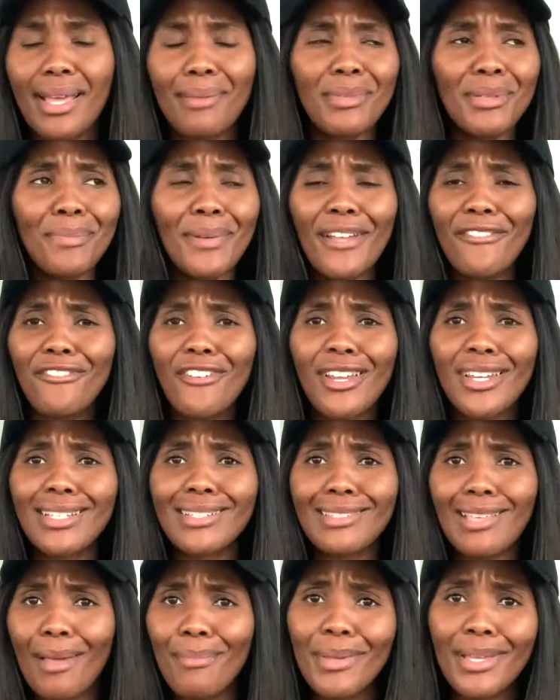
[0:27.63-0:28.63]
I mean, Black Friday
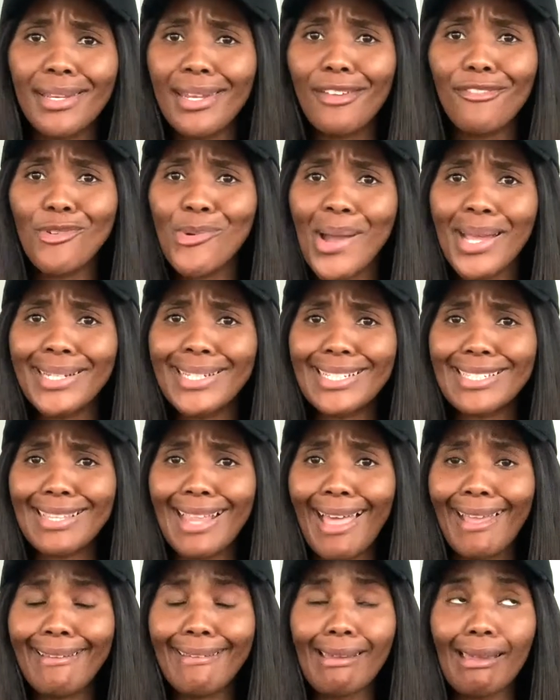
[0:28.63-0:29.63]
is coming and everyone is
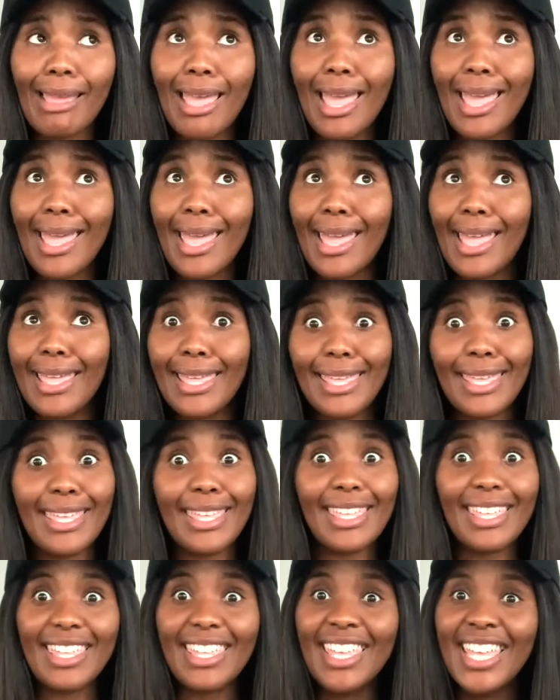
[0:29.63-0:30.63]
like, hey,